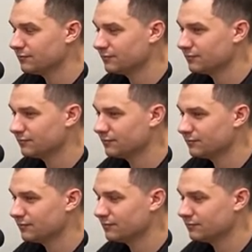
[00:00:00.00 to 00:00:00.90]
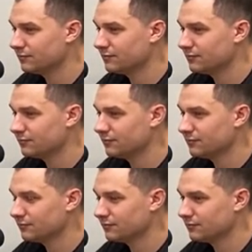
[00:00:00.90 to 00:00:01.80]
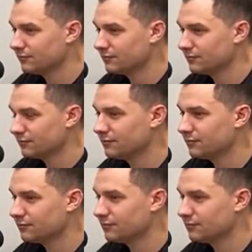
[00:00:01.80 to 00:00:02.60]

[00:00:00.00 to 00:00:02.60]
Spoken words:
(silent)